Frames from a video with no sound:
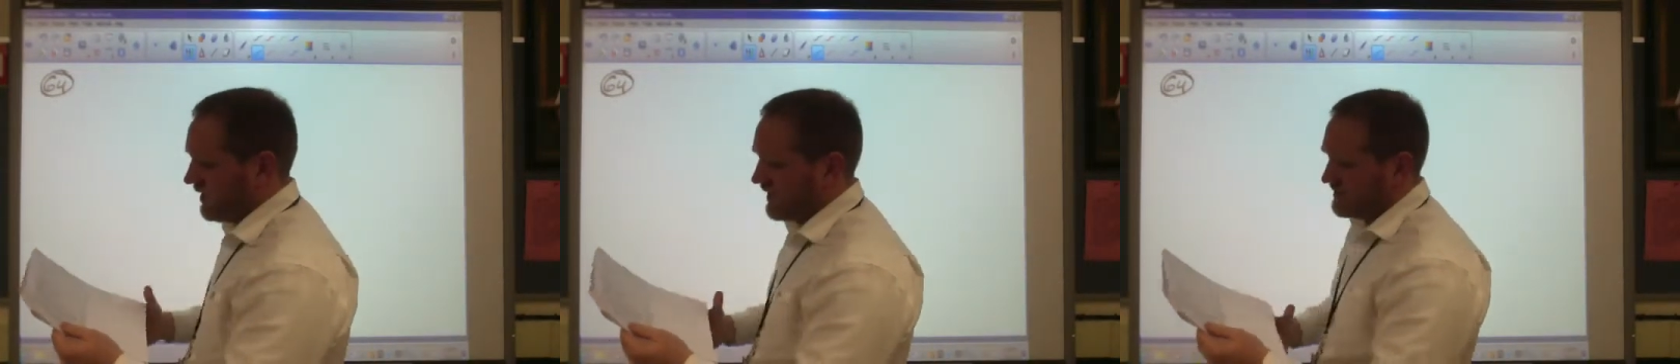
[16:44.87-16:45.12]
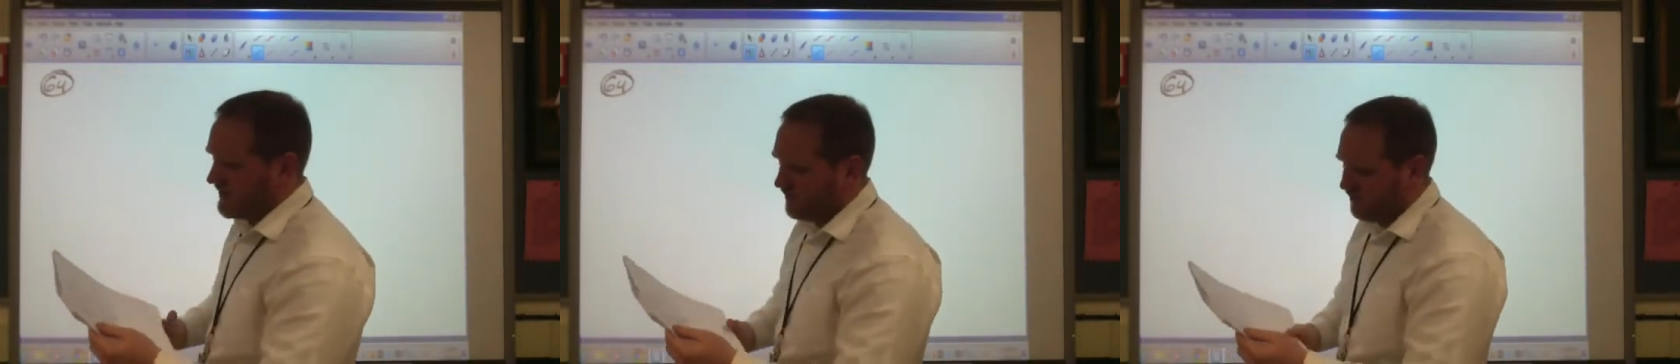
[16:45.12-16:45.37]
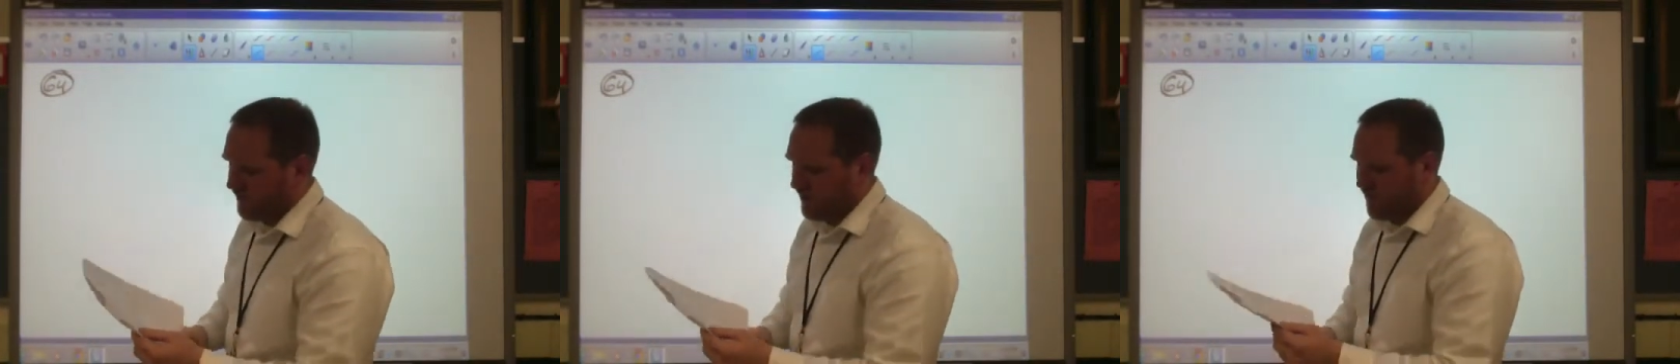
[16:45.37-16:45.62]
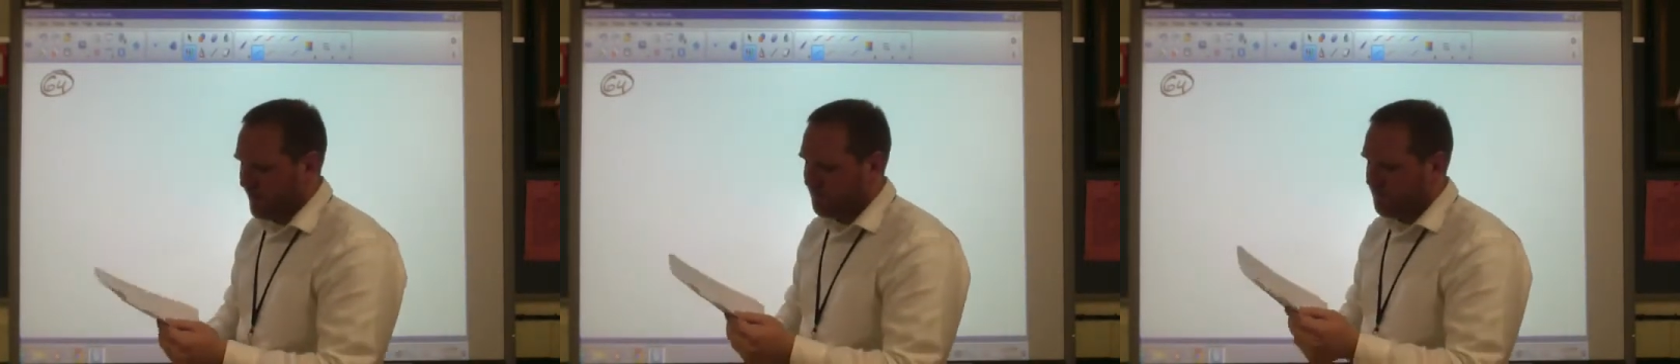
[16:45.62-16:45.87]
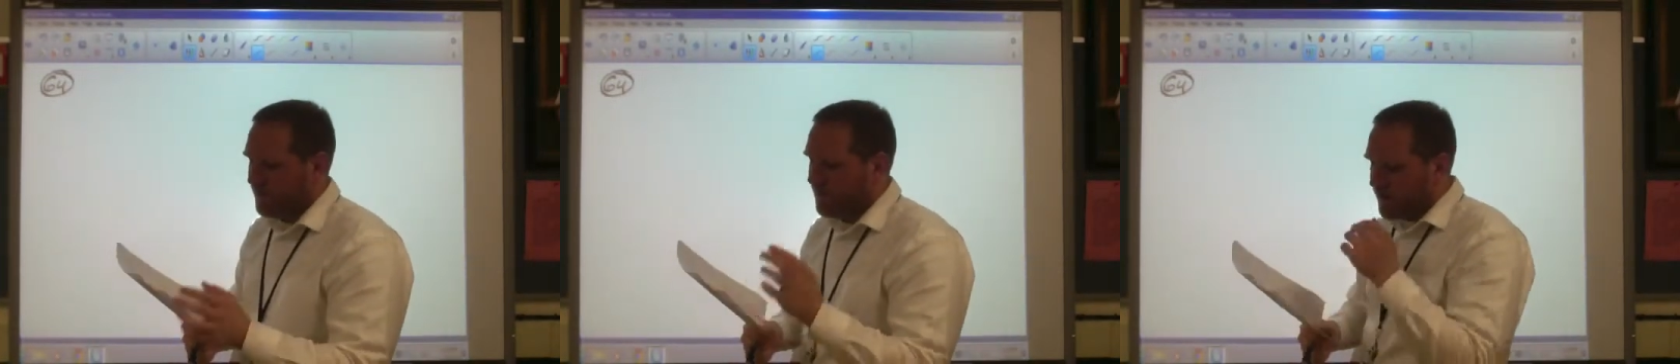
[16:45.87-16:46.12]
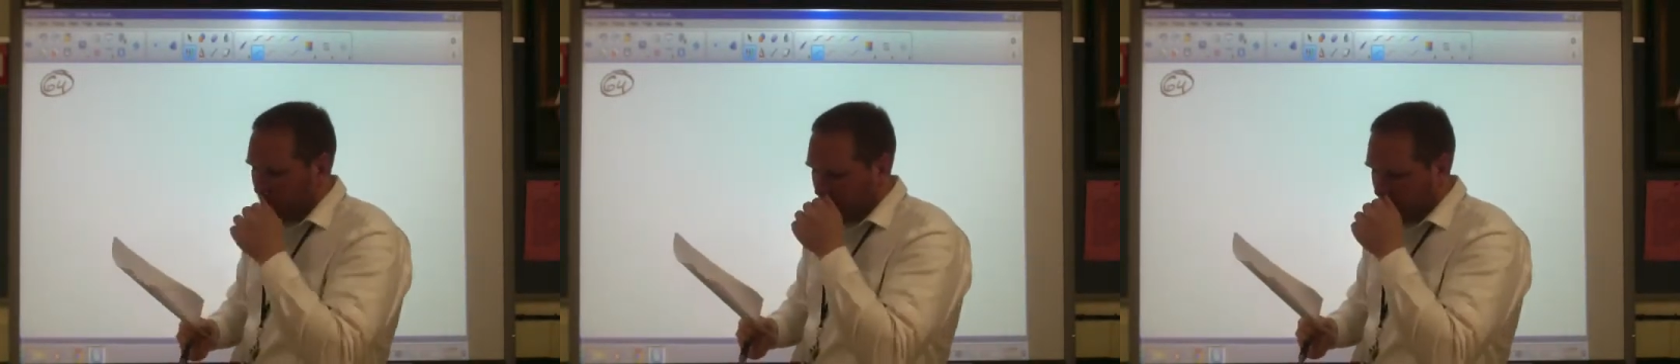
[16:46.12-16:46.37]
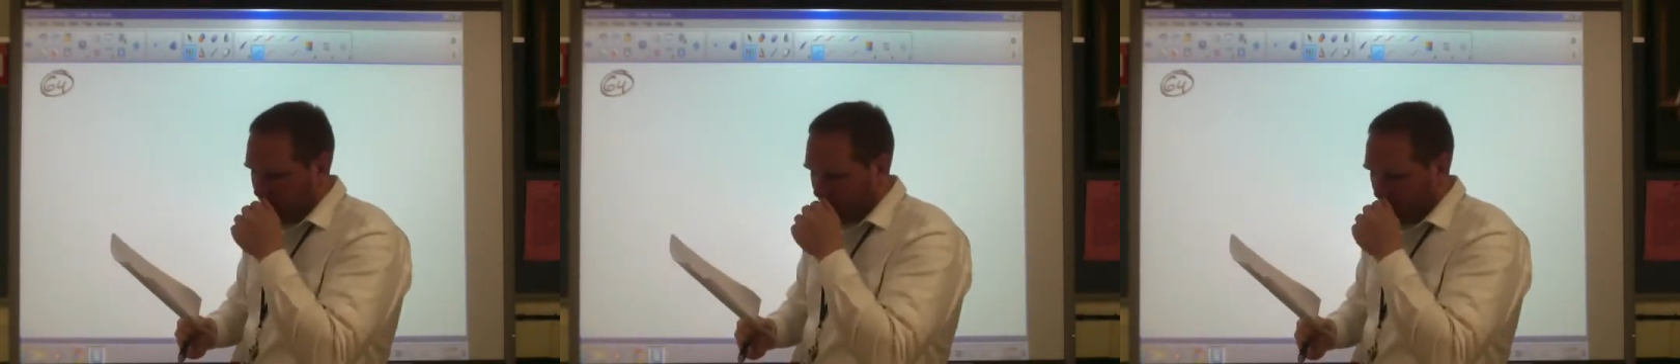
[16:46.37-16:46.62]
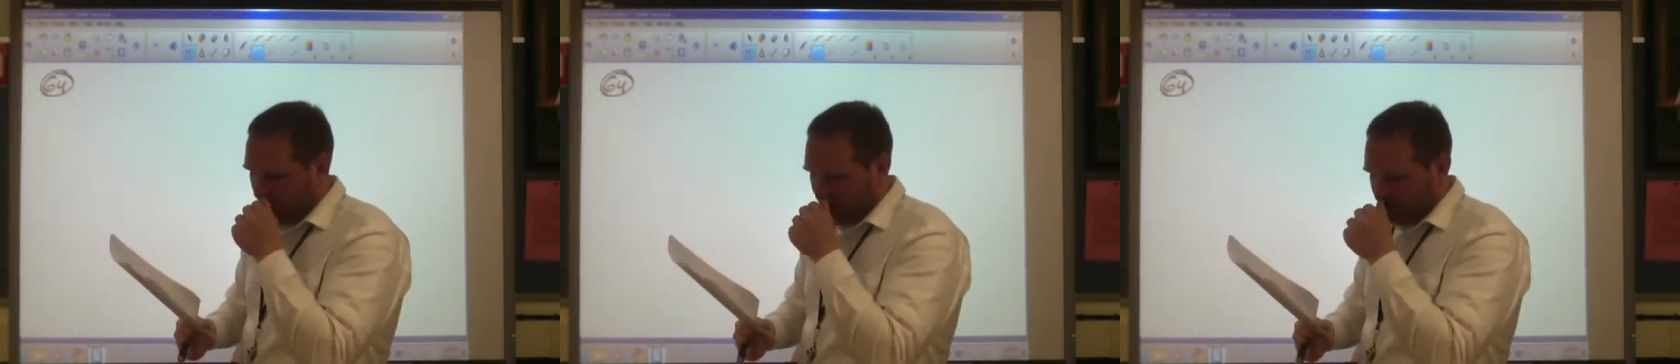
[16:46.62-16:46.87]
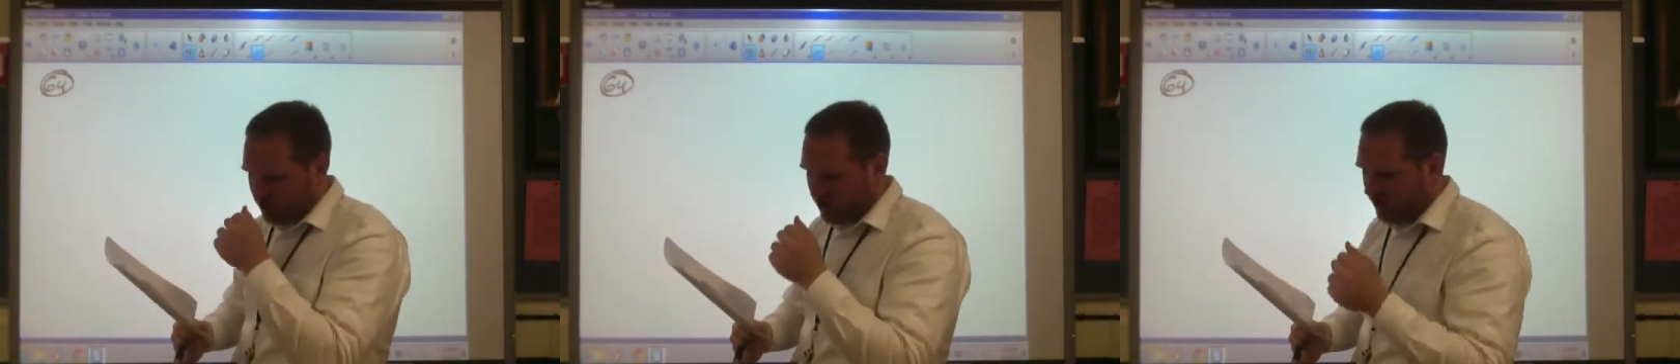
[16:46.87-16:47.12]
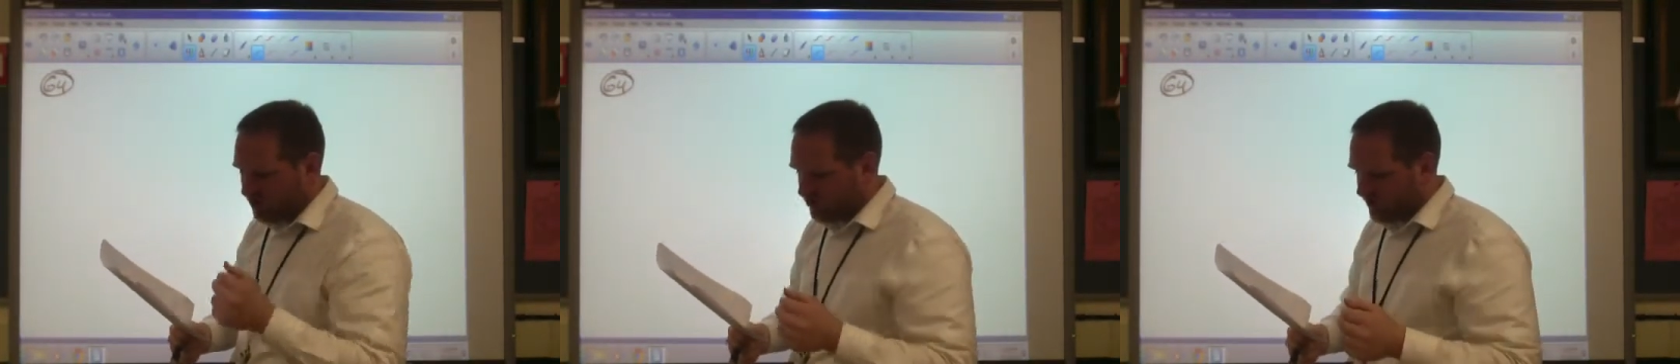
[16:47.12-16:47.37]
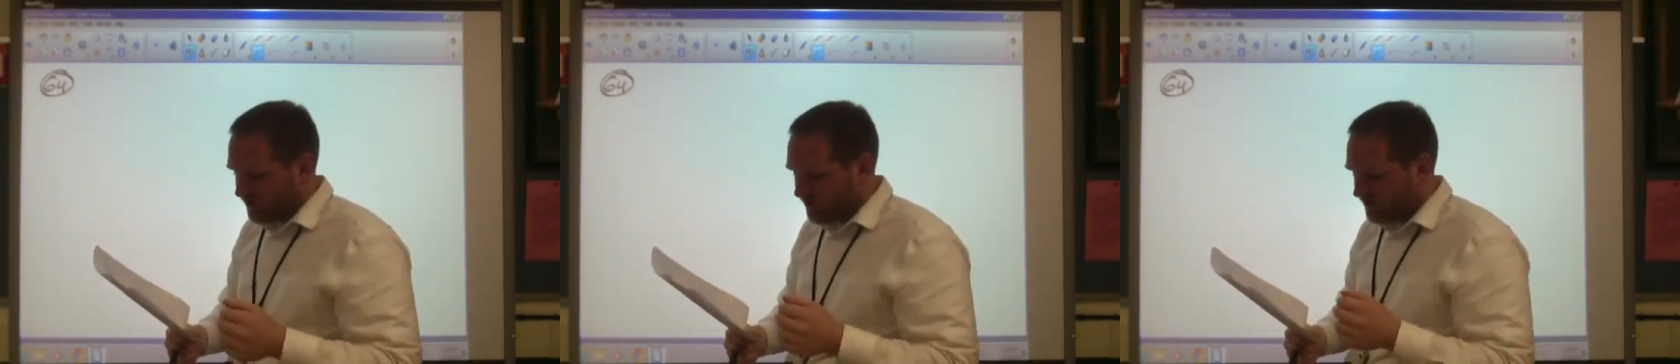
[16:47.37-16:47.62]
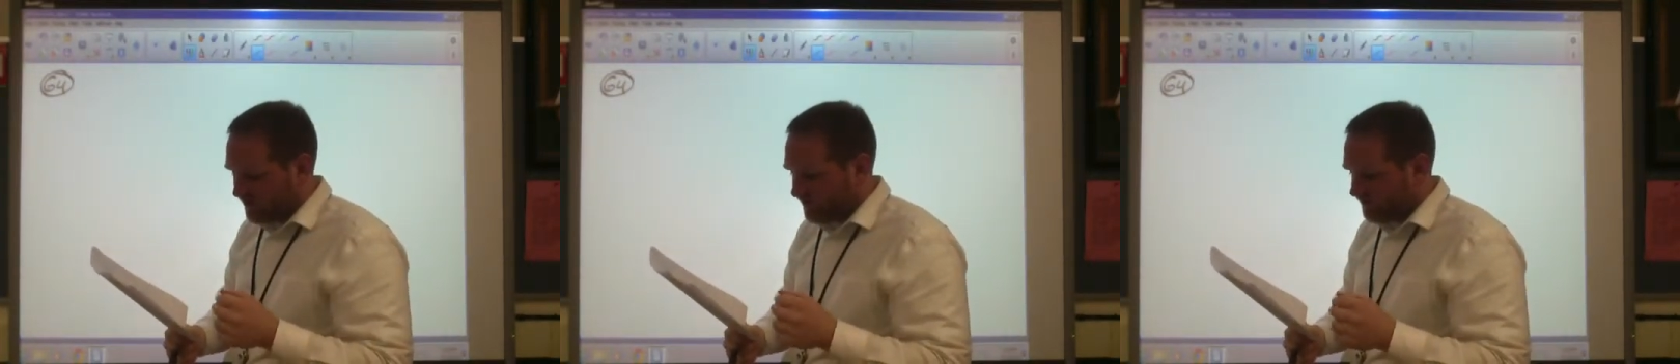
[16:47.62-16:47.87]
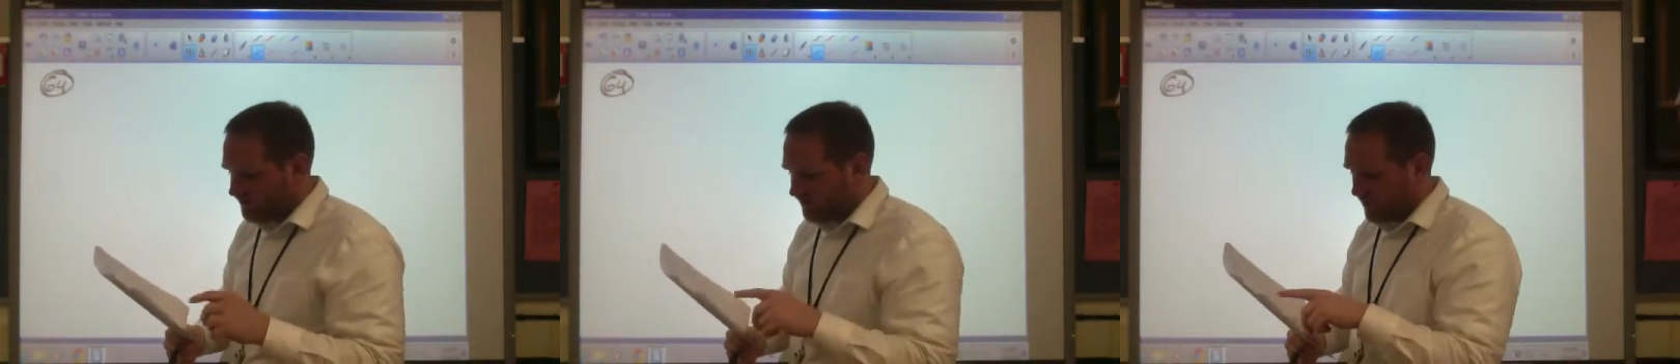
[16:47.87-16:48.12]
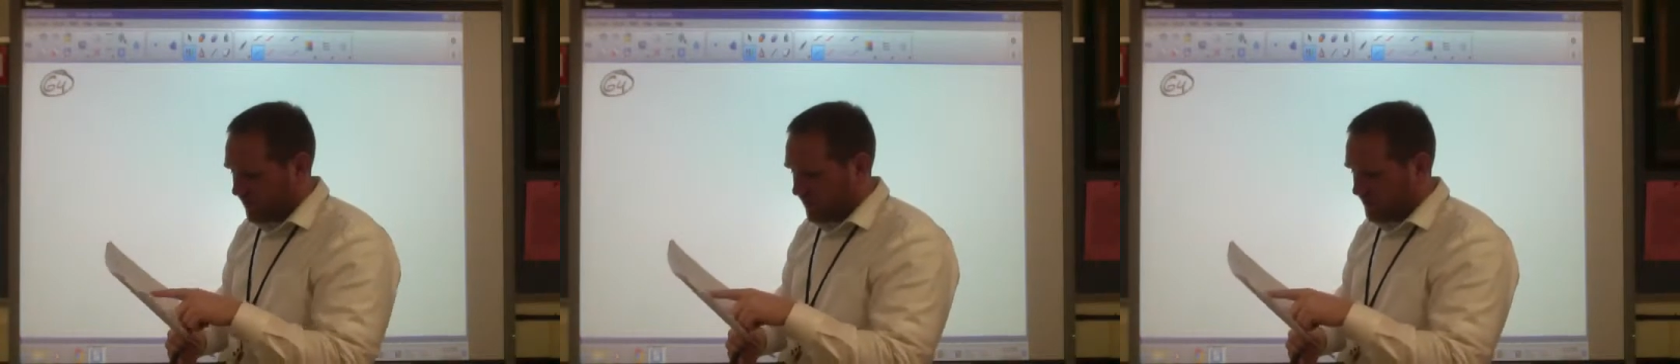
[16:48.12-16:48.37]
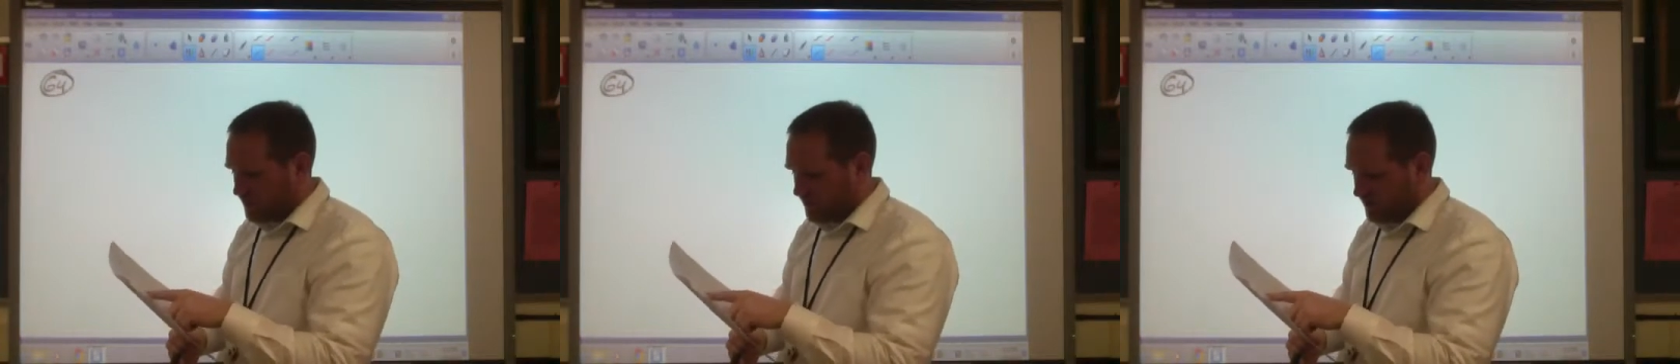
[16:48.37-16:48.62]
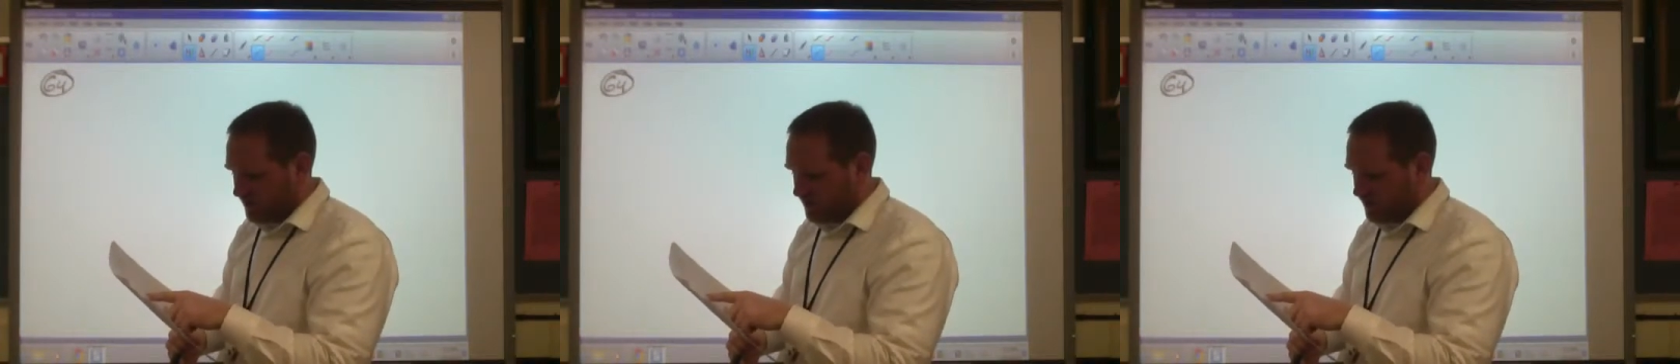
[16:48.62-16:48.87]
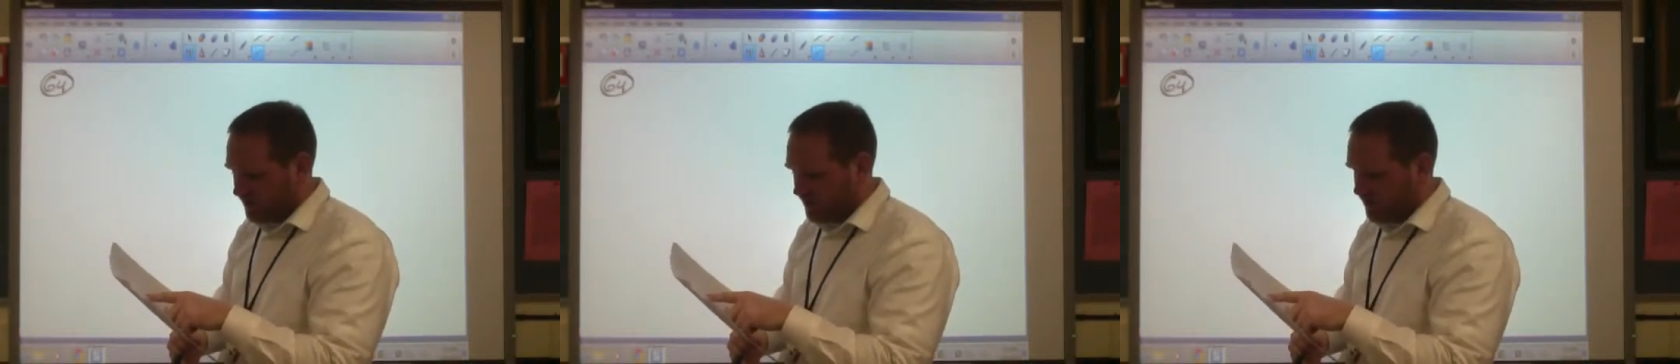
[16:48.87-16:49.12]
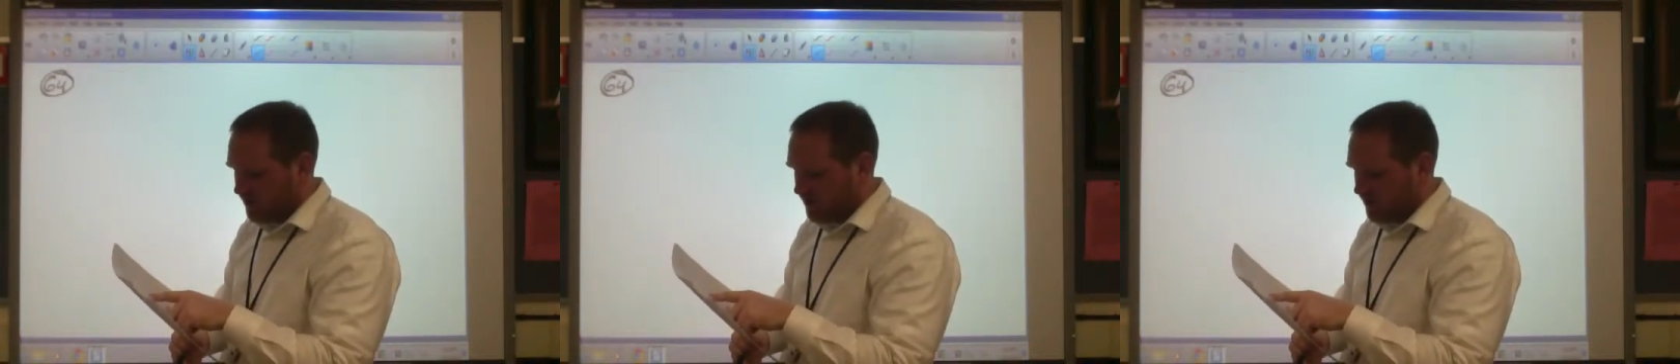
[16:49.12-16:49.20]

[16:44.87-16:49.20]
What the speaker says: identify the charges on these,